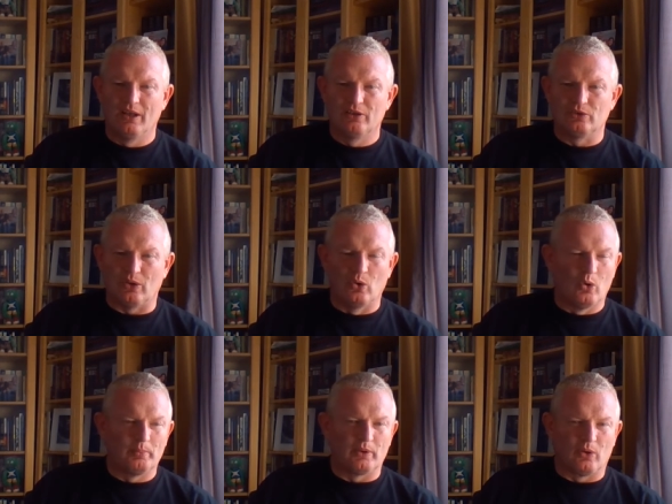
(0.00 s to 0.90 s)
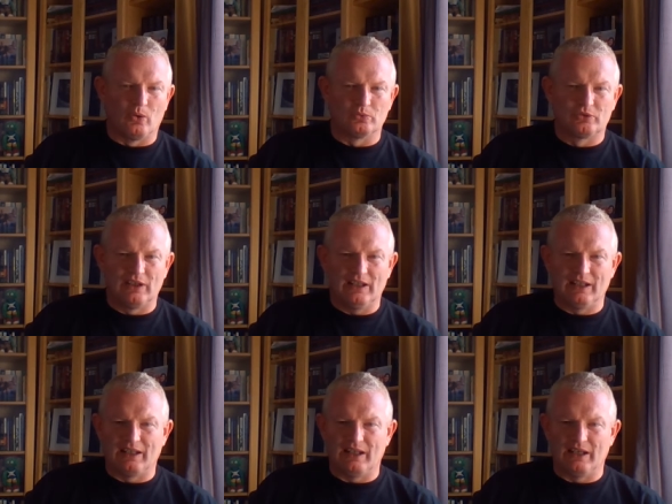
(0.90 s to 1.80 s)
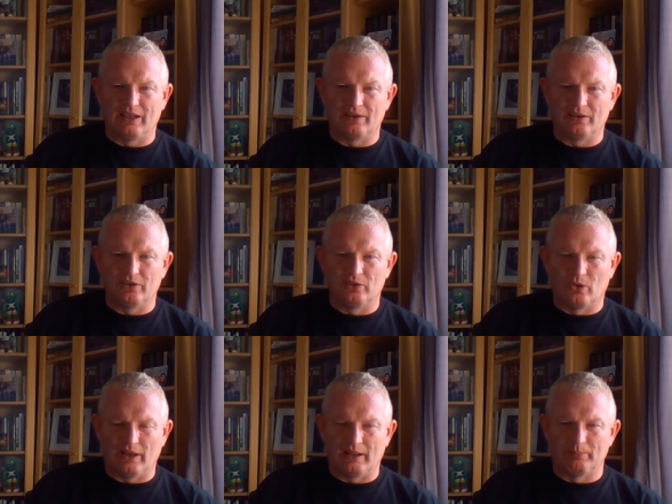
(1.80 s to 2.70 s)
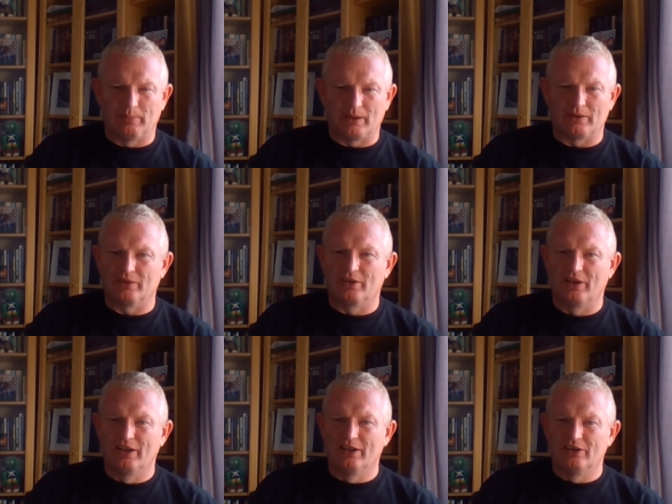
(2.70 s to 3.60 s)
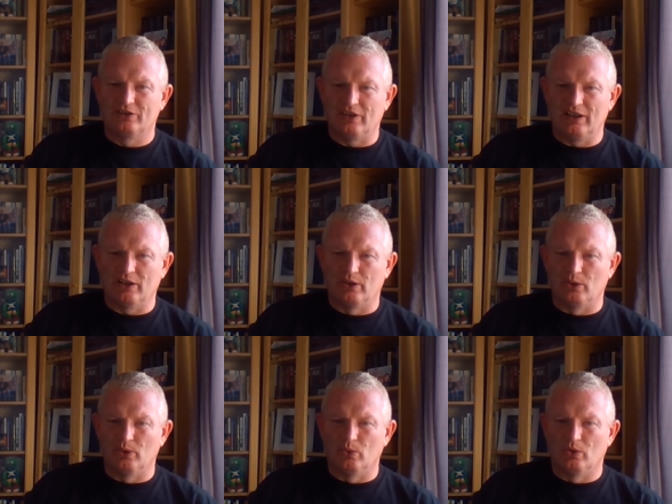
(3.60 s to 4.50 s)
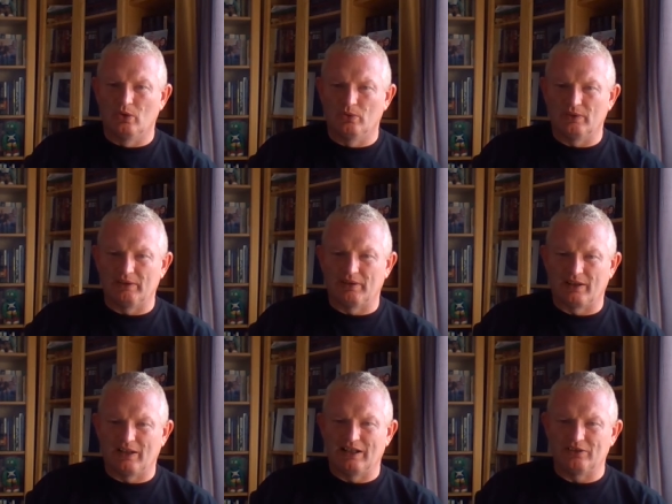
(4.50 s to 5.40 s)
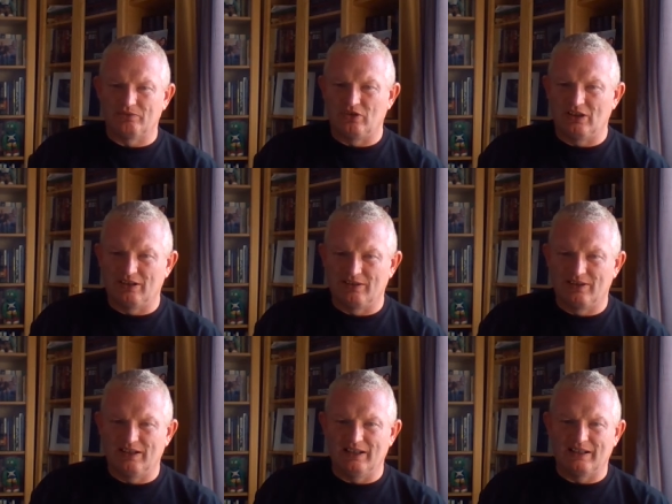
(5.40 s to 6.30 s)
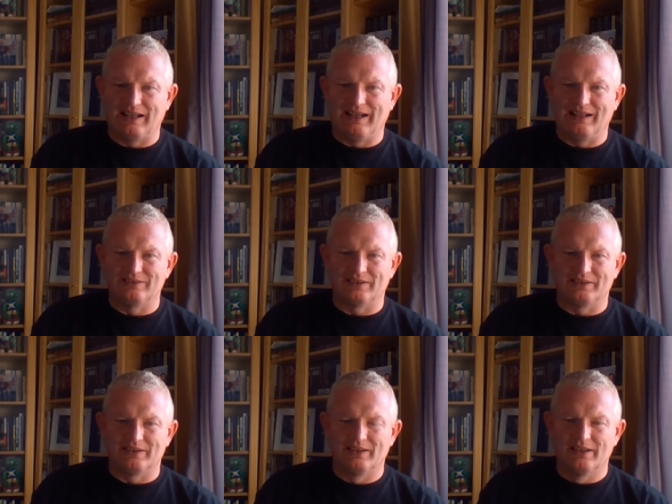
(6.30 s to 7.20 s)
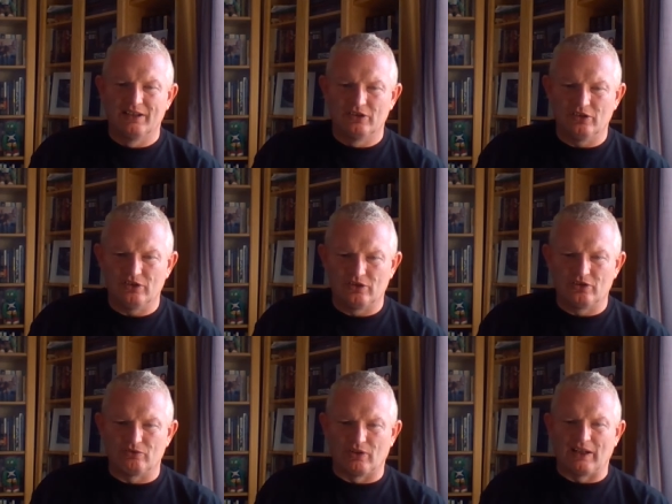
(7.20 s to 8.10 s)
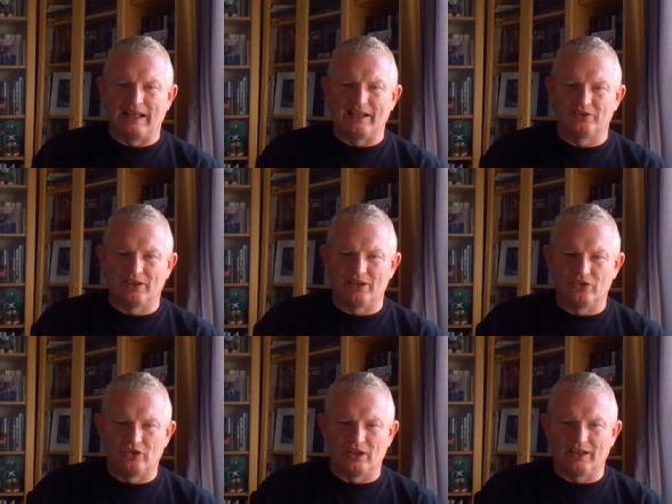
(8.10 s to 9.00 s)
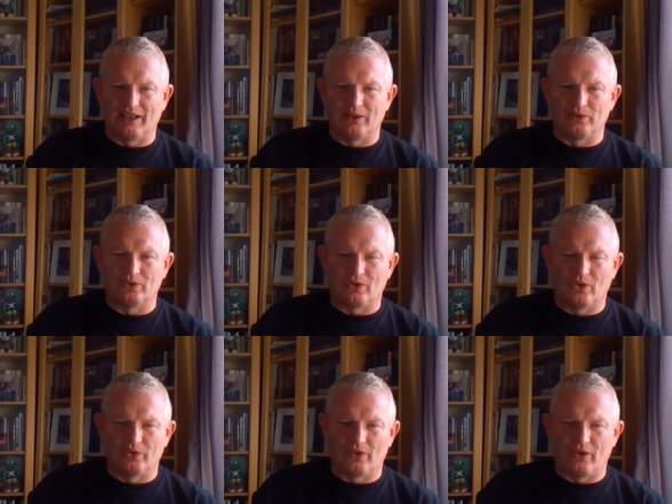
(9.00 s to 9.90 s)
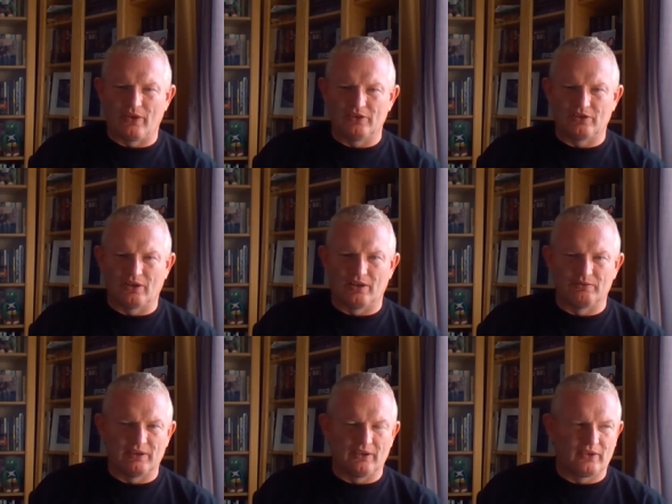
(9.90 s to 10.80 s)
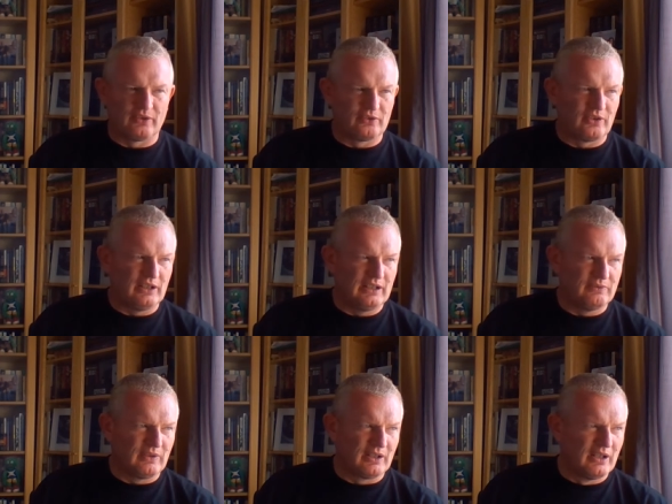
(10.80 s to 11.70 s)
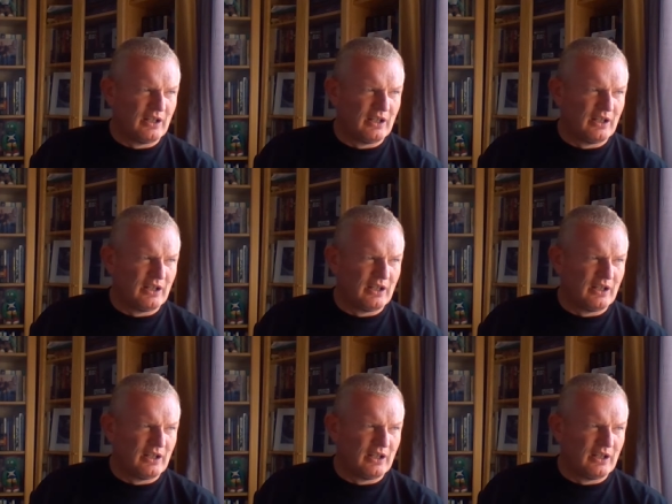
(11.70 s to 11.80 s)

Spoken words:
So I hope you're all taking care, not getting burned, staying cool, hopefully have a glass of G&T in hand and just relaxing and chilling out on this lovely Thursday evening.